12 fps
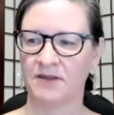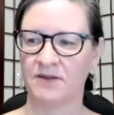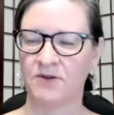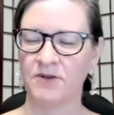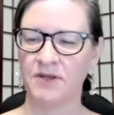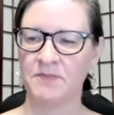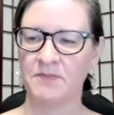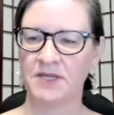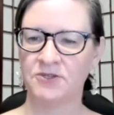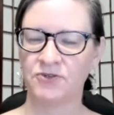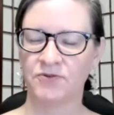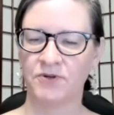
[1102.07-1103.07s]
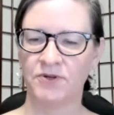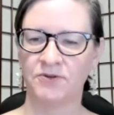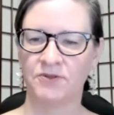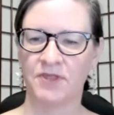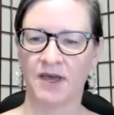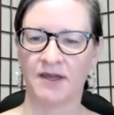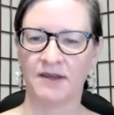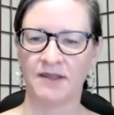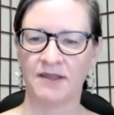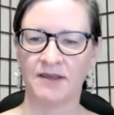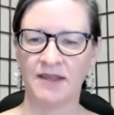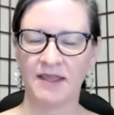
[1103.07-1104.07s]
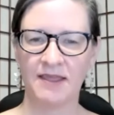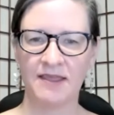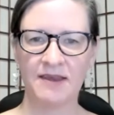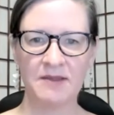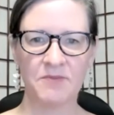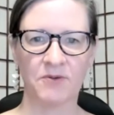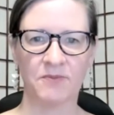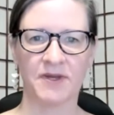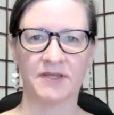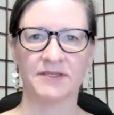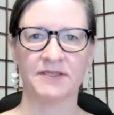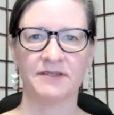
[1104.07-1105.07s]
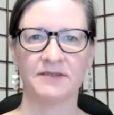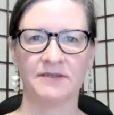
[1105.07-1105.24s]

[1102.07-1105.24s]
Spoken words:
could it be true that in any moment